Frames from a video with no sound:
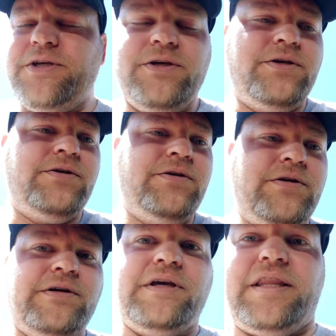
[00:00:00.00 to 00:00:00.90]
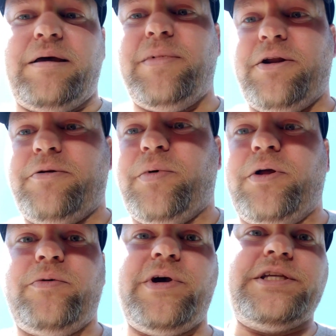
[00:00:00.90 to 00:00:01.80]
And that battery
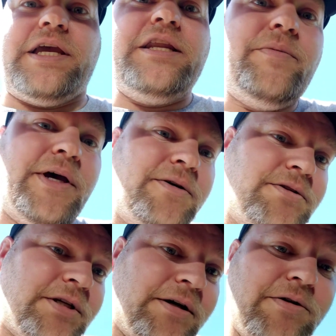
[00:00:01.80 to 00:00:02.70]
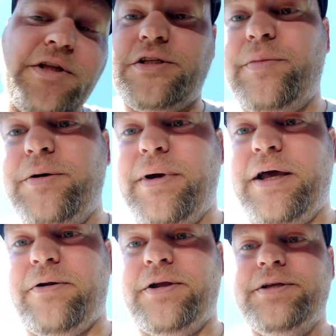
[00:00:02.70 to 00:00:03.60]
probably weighs 80 pounds. I know that's a big
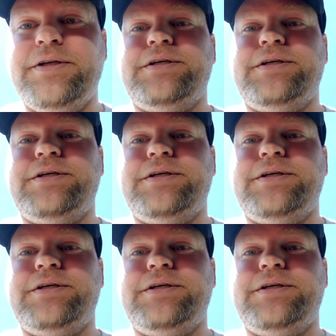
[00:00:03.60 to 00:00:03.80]
battery.